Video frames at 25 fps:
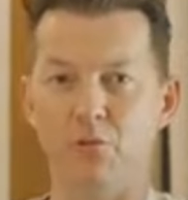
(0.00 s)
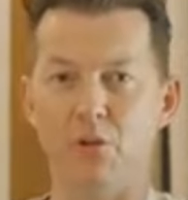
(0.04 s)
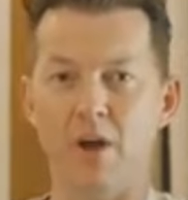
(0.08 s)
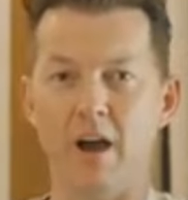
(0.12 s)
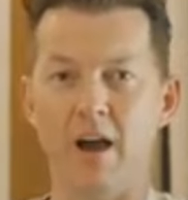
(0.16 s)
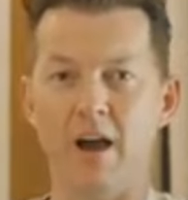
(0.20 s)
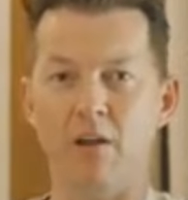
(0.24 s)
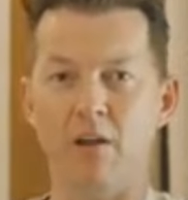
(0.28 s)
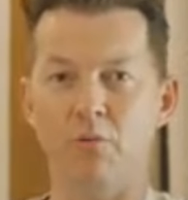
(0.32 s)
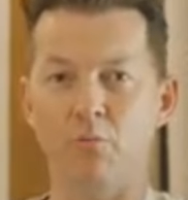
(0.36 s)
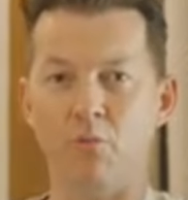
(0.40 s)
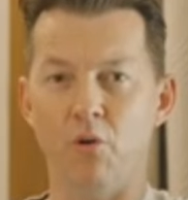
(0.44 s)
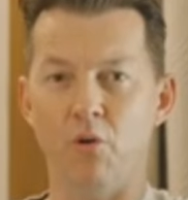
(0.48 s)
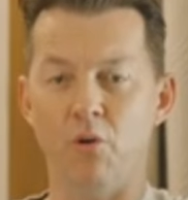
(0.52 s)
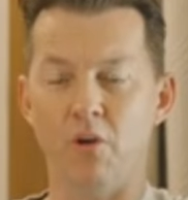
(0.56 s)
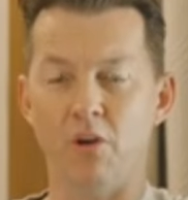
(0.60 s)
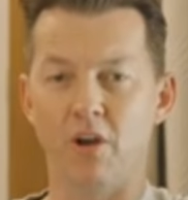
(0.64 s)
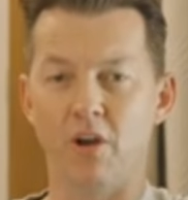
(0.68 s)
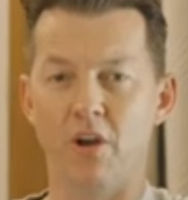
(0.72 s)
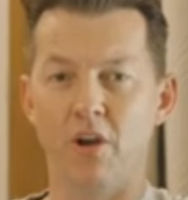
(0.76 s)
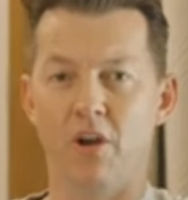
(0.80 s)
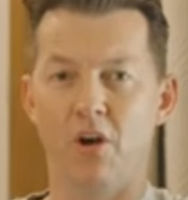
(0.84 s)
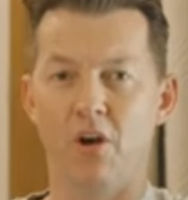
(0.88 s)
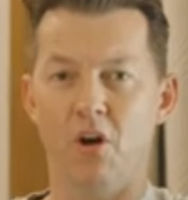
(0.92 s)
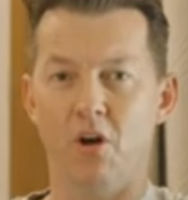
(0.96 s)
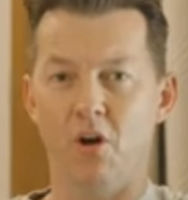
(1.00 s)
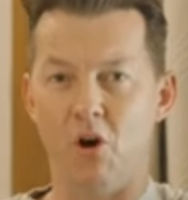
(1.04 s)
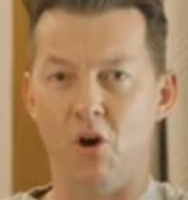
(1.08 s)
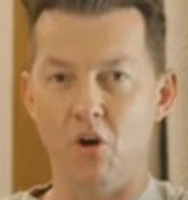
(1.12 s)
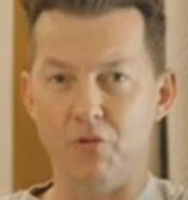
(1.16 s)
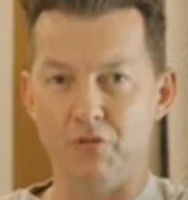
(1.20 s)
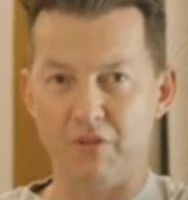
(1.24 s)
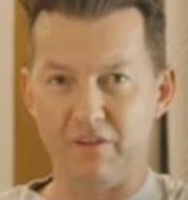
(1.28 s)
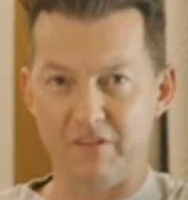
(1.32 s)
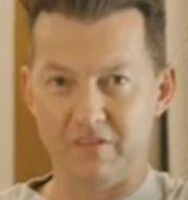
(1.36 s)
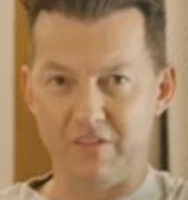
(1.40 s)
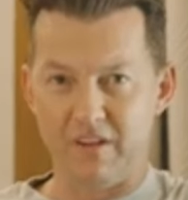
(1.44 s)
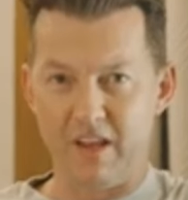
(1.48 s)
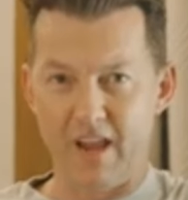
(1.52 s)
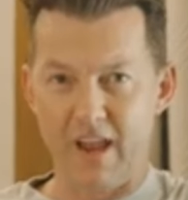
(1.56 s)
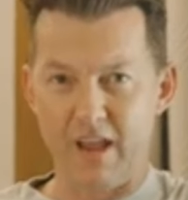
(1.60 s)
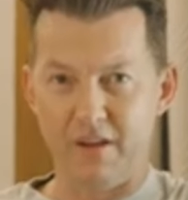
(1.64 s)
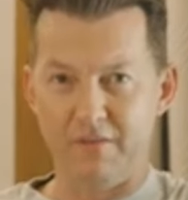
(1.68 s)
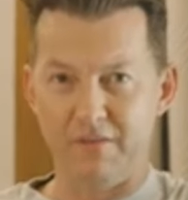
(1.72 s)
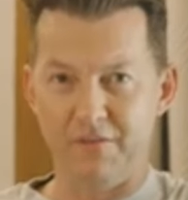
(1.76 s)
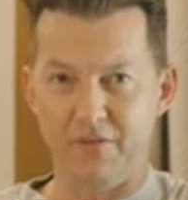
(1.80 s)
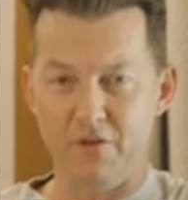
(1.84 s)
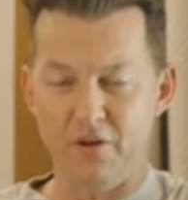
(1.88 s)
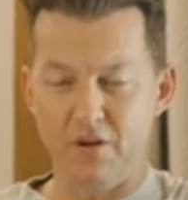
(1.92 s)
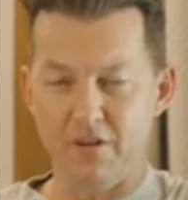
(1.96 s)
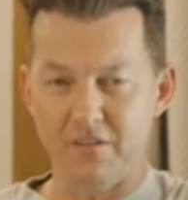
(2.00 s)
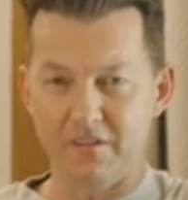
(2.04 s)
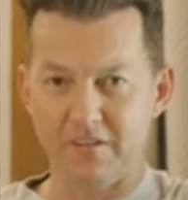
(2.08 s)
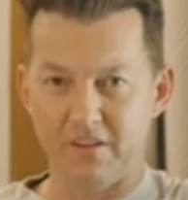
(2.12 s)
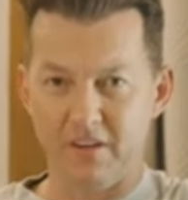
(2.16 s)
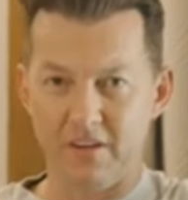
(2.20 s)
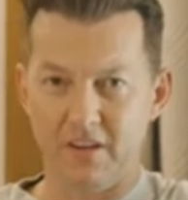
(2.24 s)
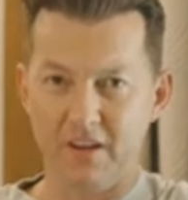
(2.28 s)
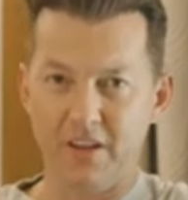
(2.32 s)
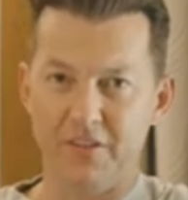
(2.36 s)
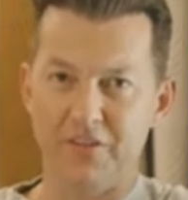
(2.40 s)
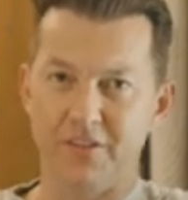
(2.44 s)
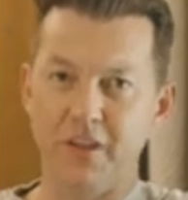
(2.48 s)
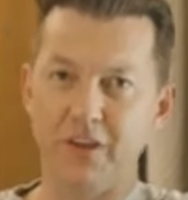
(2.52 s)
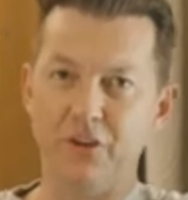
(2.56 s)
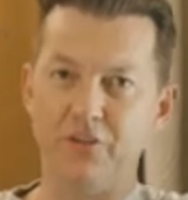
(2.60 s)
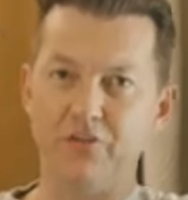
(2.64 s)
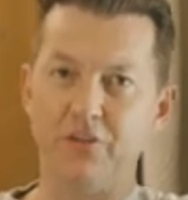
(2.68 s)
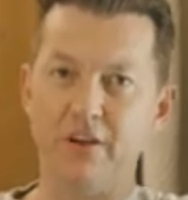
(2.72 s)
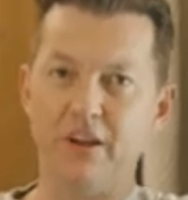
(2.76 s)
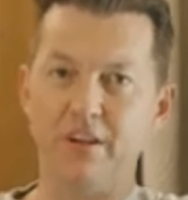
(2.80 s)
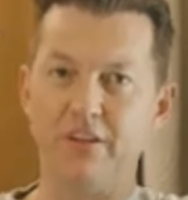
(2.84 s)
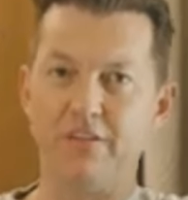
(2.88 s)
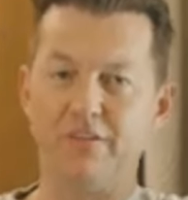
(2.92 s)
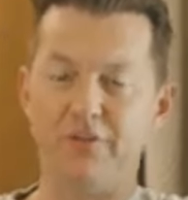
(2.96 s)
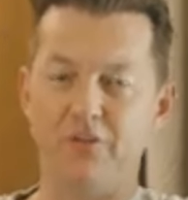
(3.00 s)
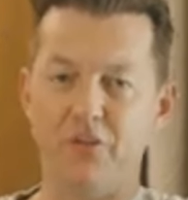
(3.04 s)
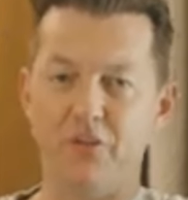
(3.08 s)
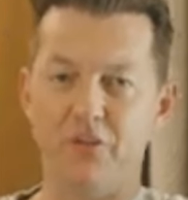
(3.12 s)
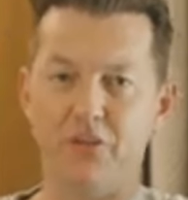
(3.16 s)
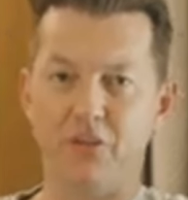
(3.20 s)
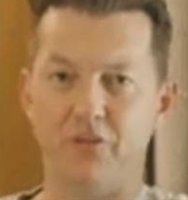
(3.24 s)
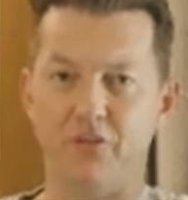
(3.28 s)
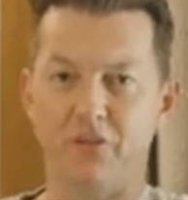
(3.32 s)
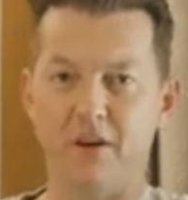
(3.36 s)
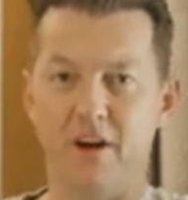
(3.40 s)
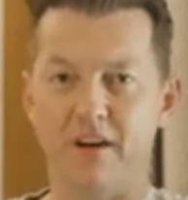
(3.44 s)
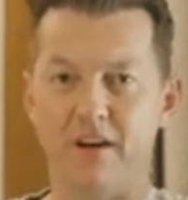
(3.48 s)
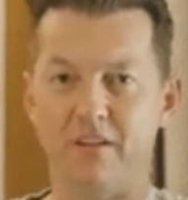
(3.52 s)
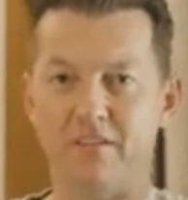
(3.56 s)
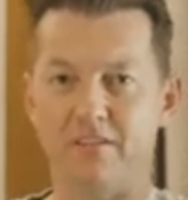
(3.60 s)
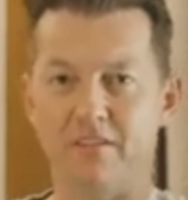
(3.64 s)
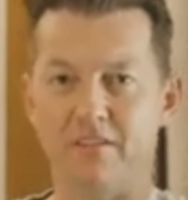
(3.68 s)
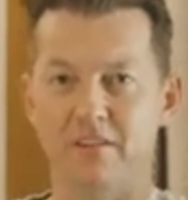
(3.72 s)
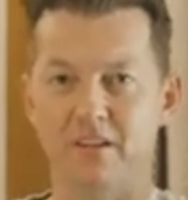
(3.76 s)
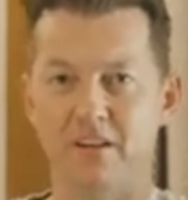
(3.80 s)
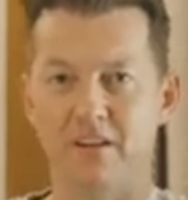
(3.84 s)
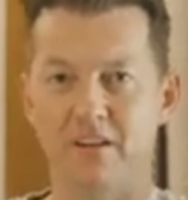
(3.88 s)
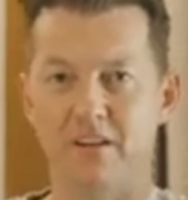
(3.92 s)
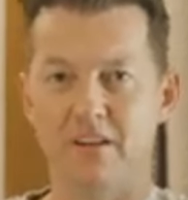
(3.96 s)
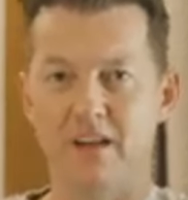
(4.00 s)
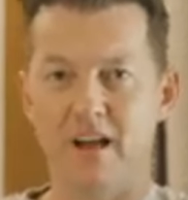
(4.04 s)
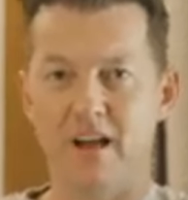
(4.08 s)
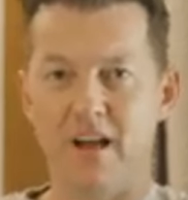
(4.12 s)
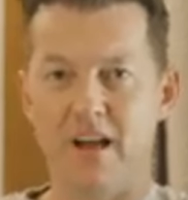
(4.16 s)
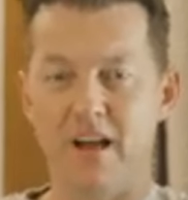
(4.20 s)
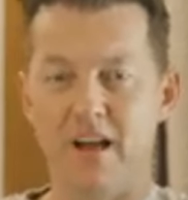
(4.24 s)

do all the hard work on the sand first, then transfer to grass.